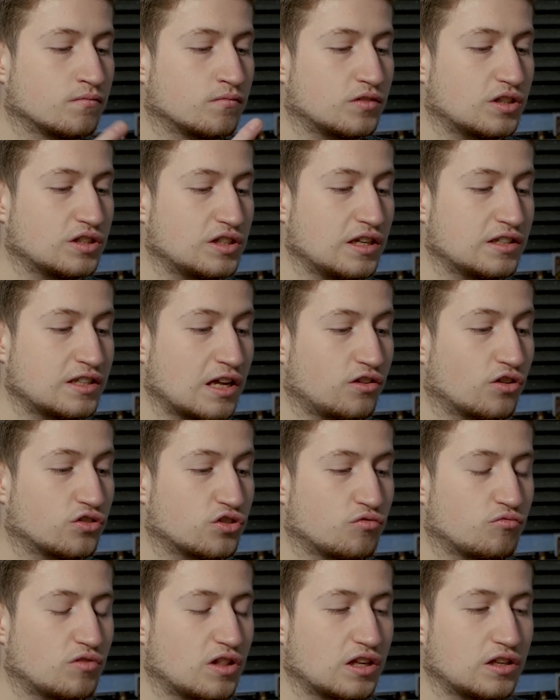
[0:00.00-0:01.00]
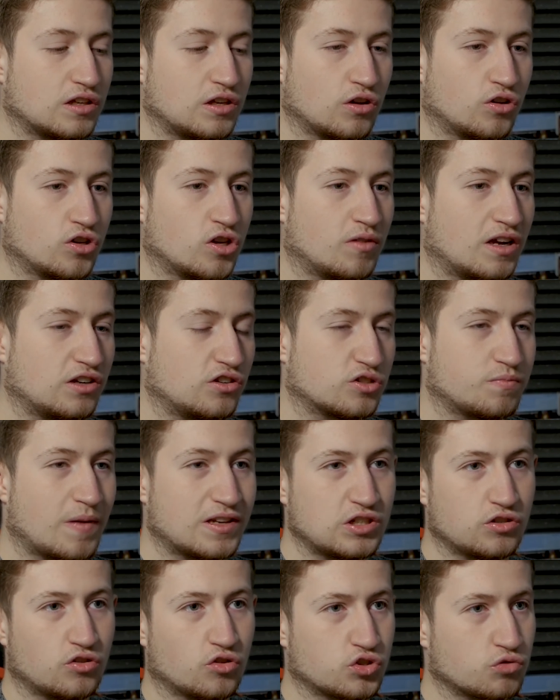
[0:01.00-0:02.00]
disease that doesn't really kill you, it just
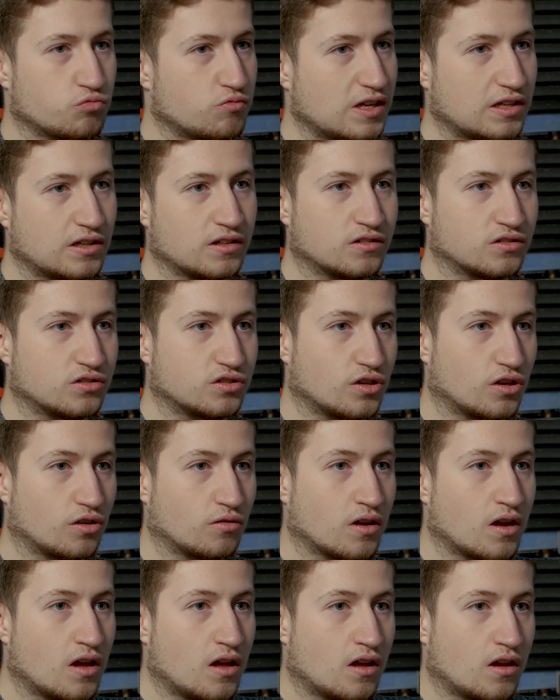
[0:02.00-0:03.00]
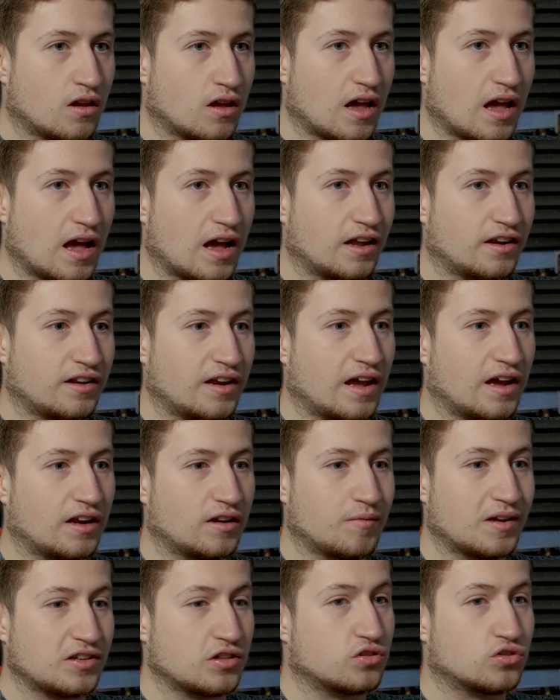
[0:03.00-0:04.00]
basically just weakens you, and then
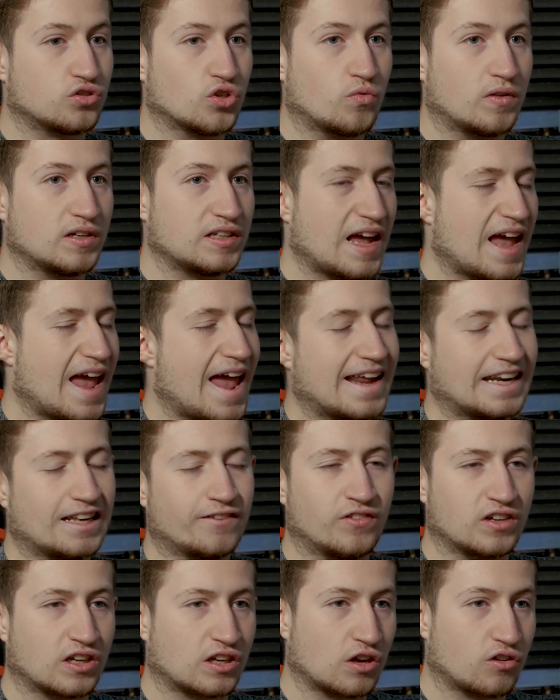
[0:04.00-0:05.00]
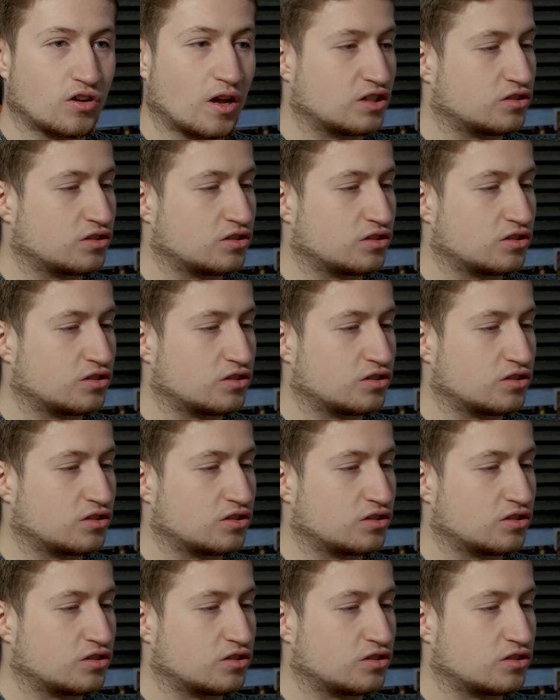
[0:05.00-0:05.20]
it makes you so weak that anything can kill you.